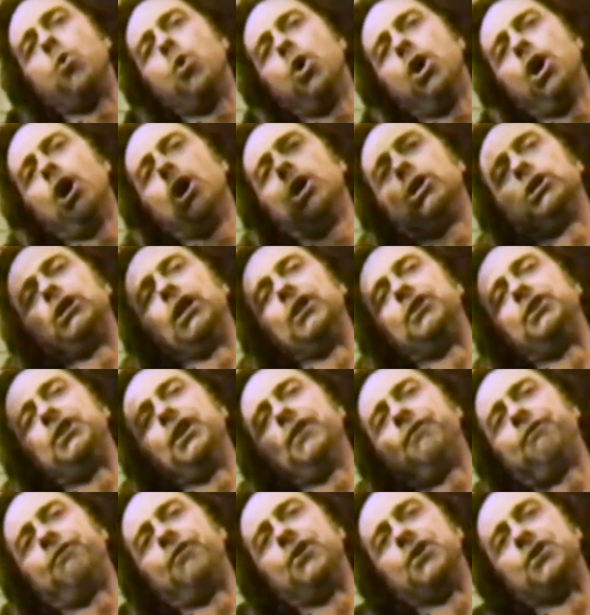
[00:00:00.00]
the world a
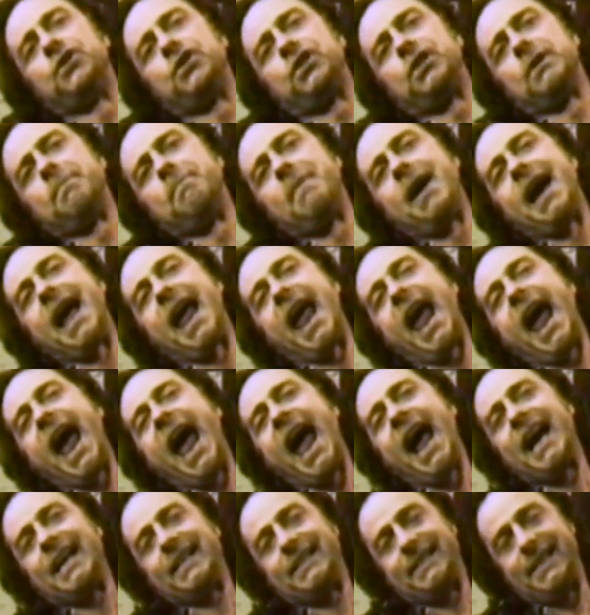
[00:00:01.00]
difference to my
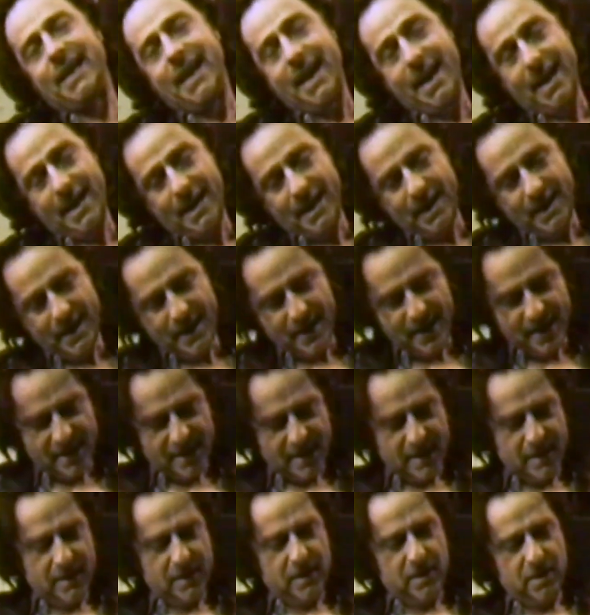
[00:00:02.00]
acting.
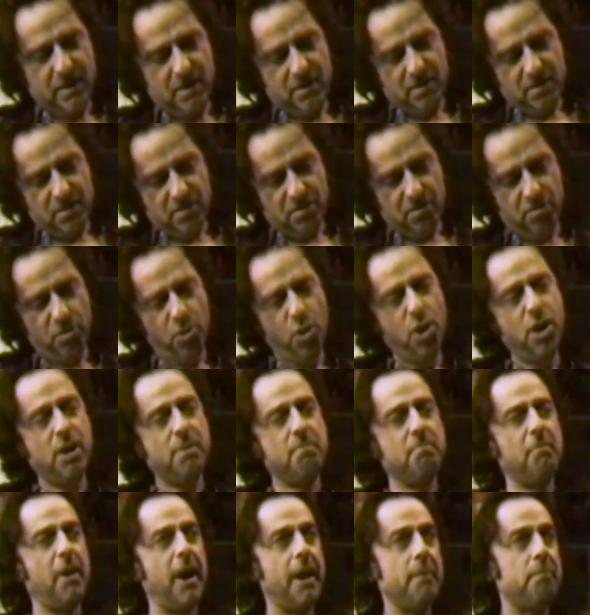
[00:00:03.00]

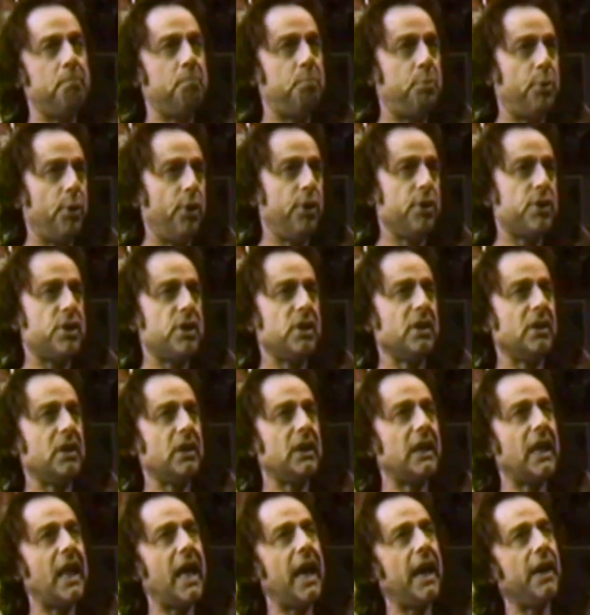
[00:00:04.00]
Ruined my
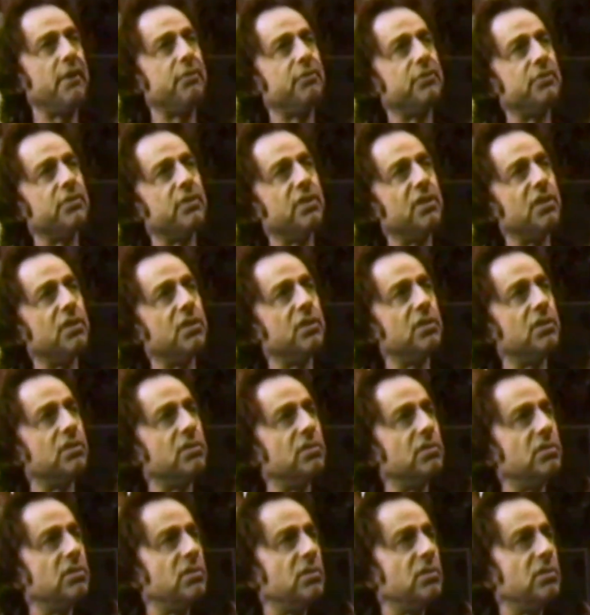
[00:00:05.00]
personal life, though.